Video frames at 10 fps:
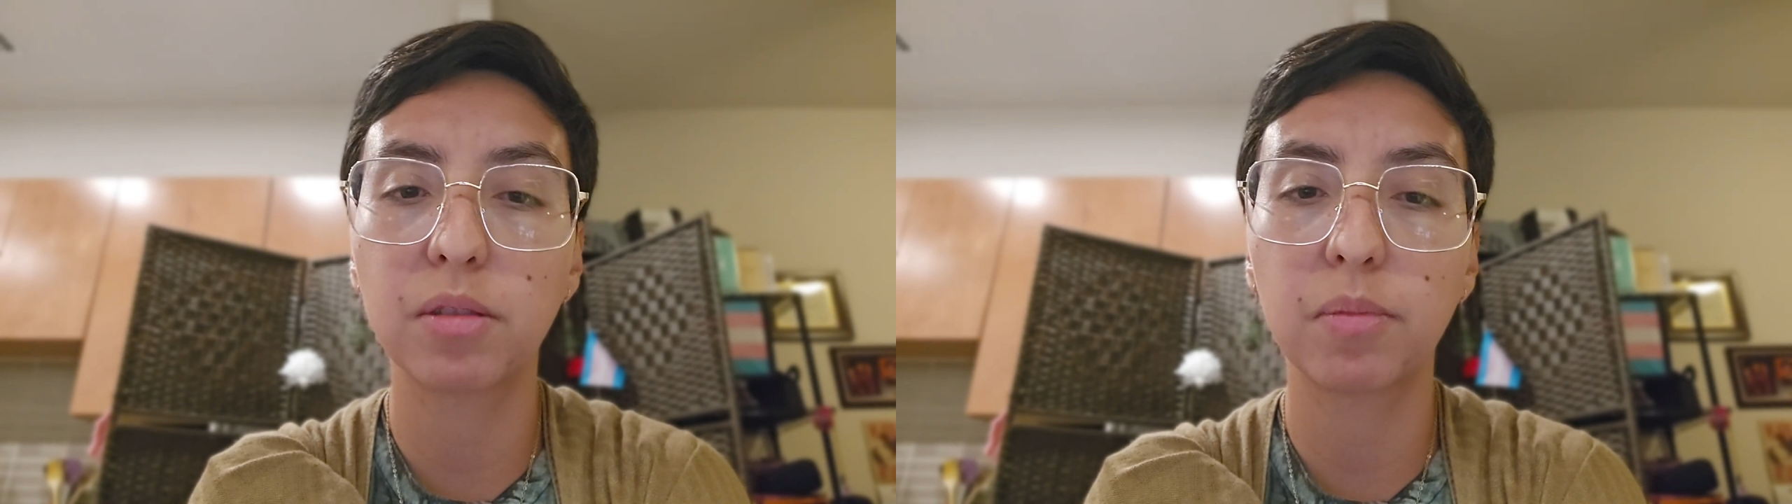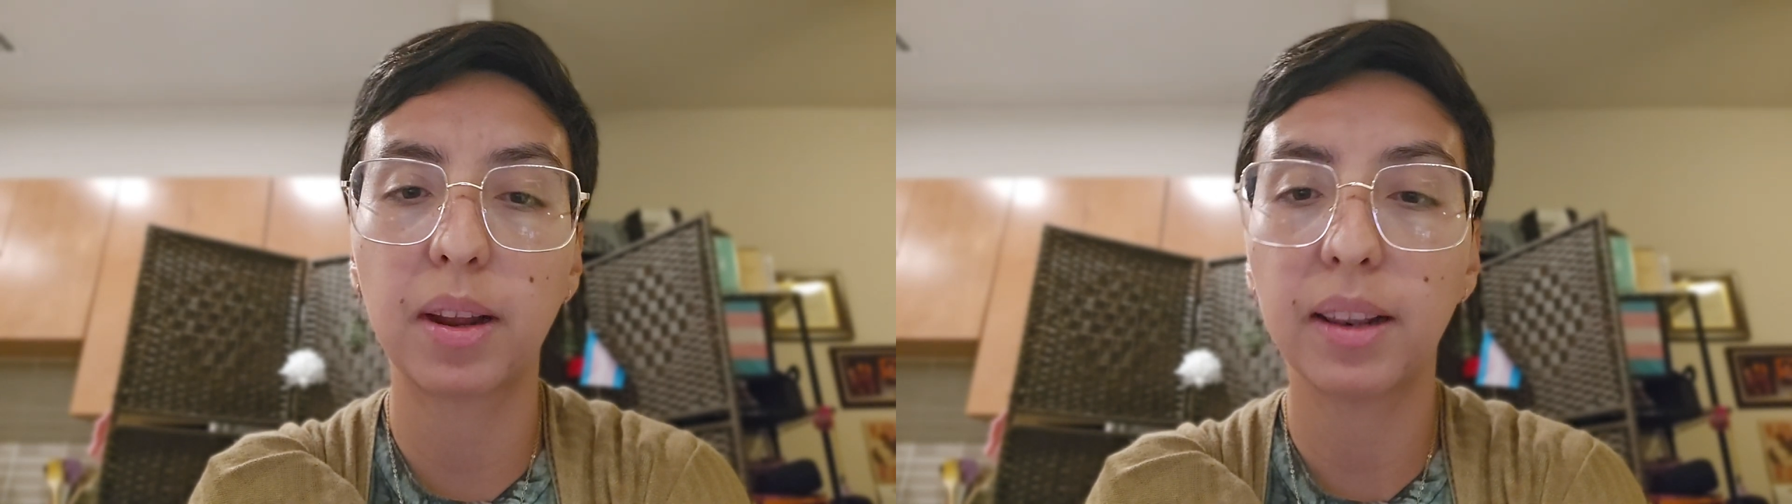
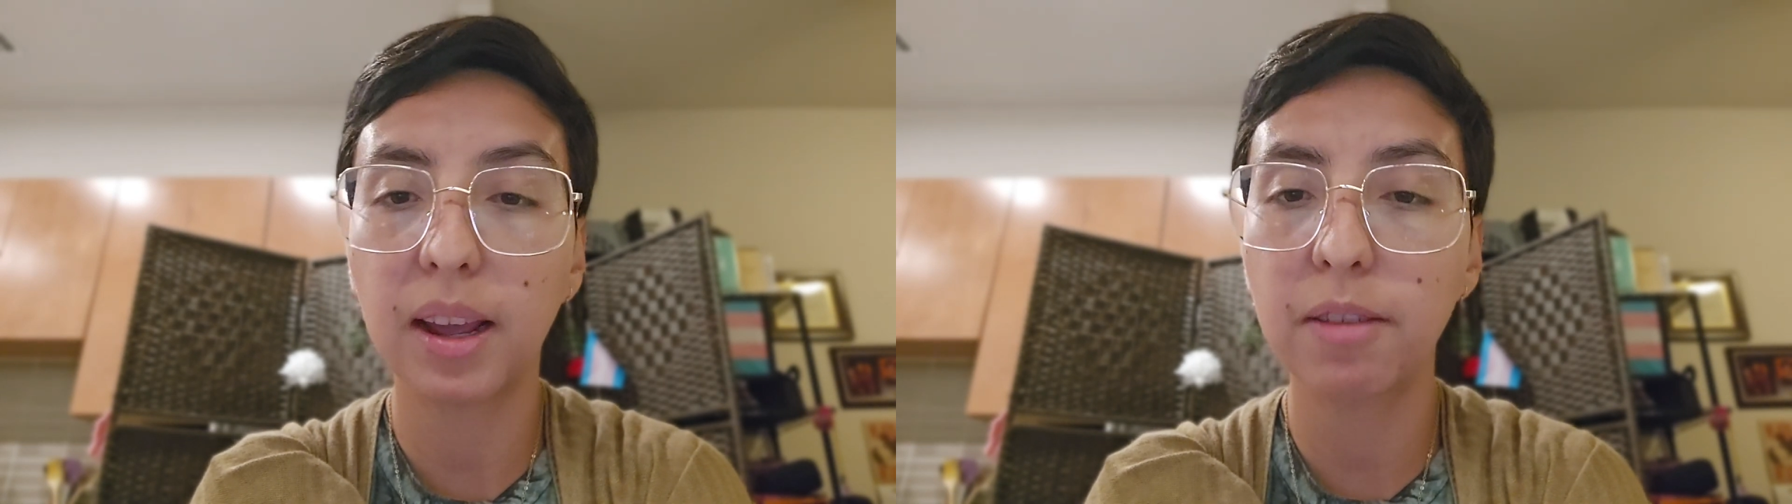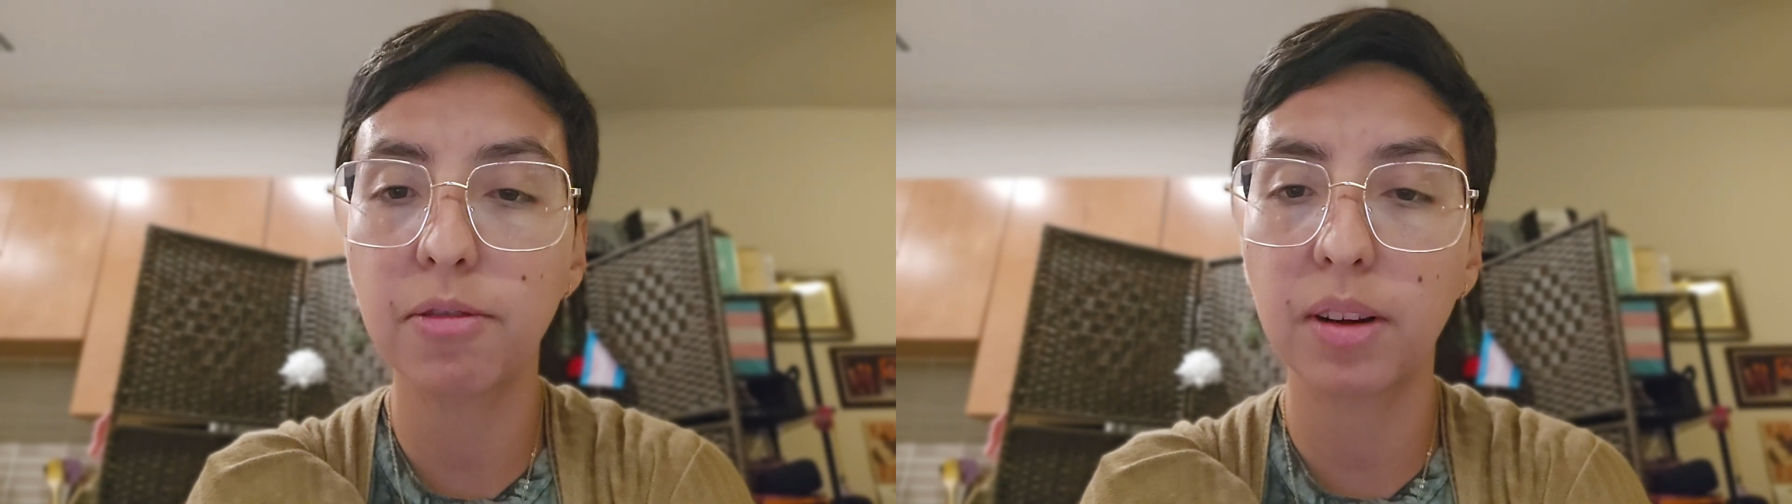of my
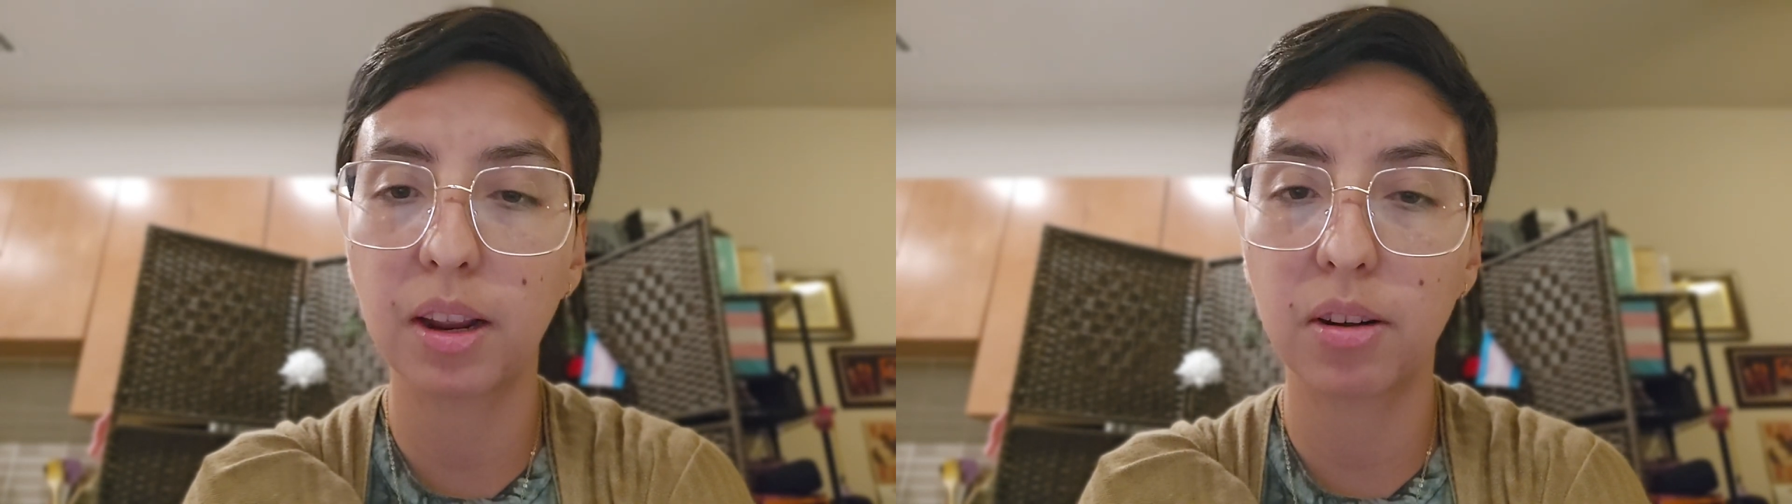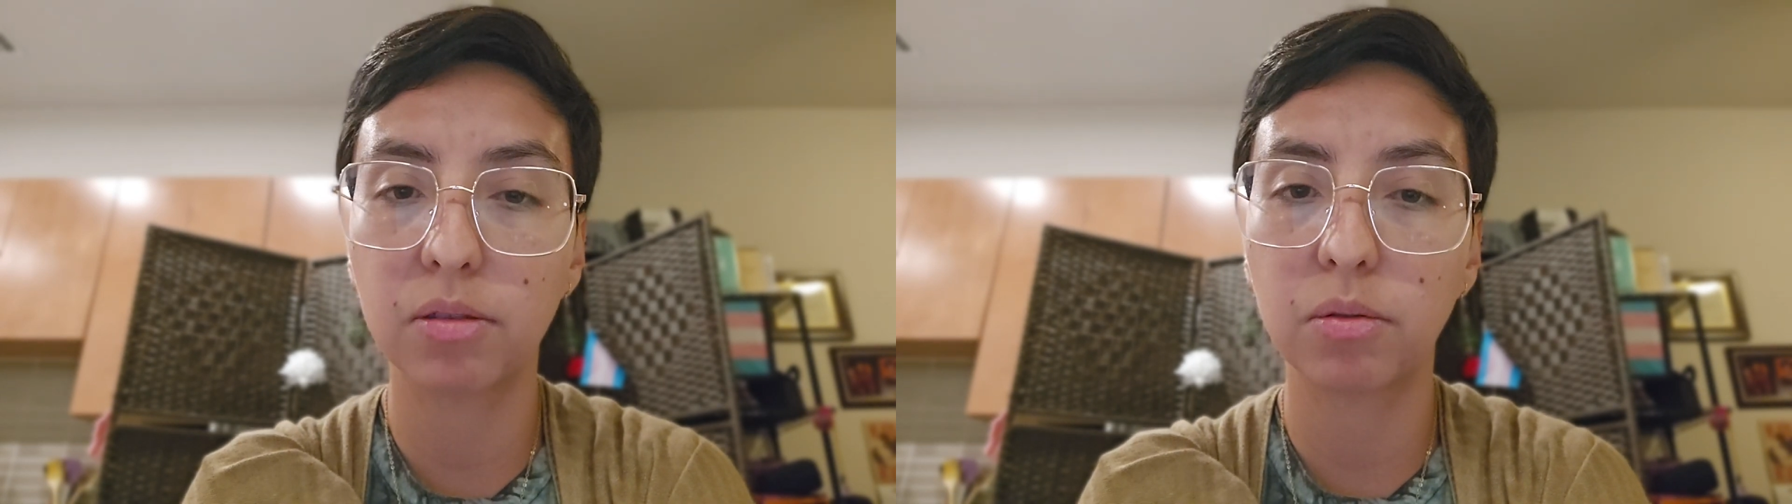life, when I
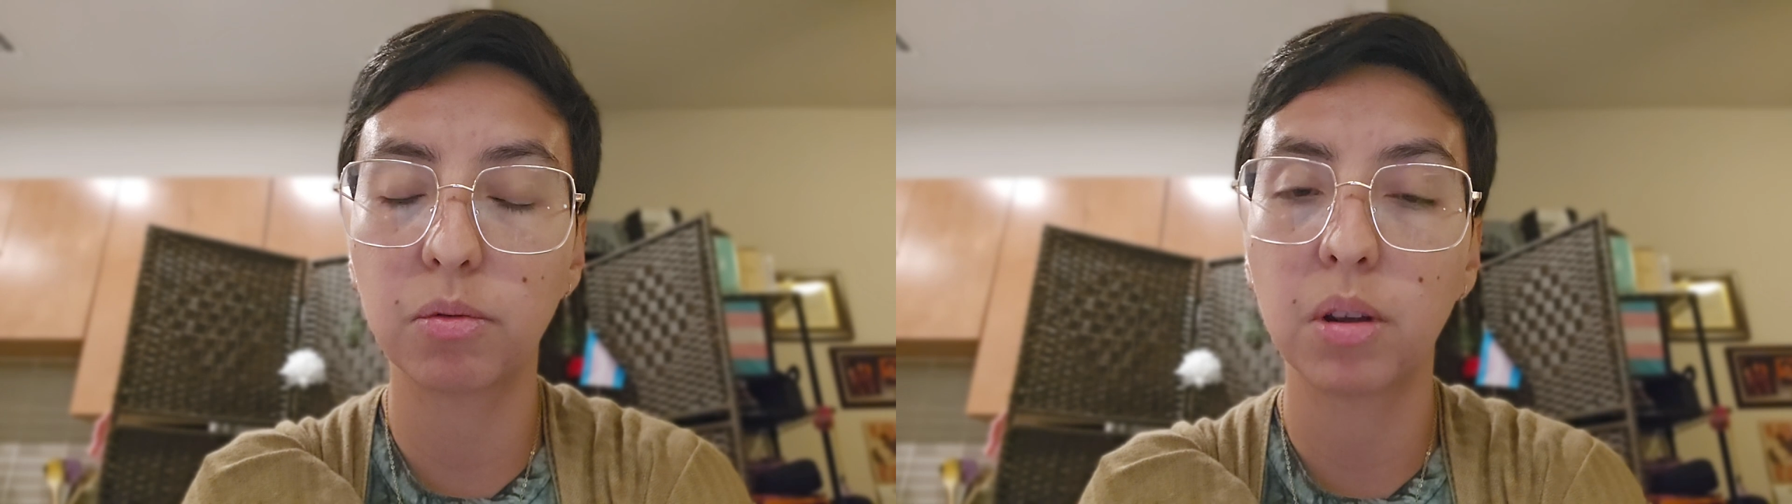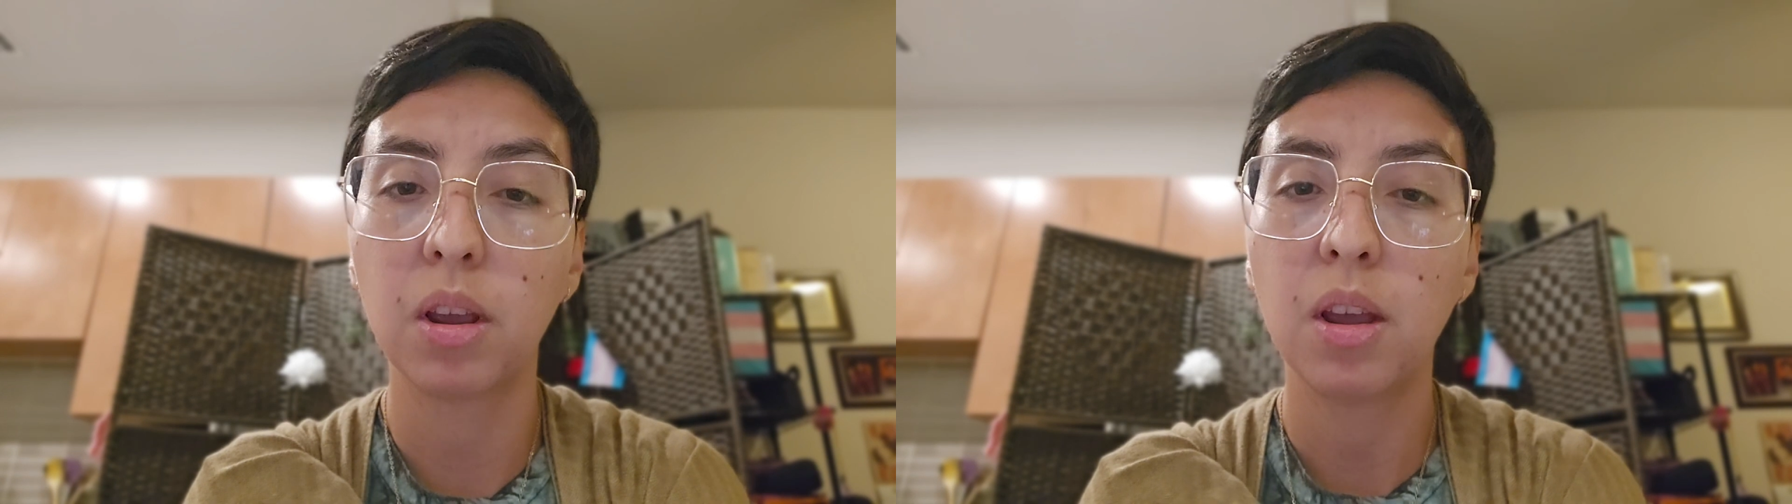got to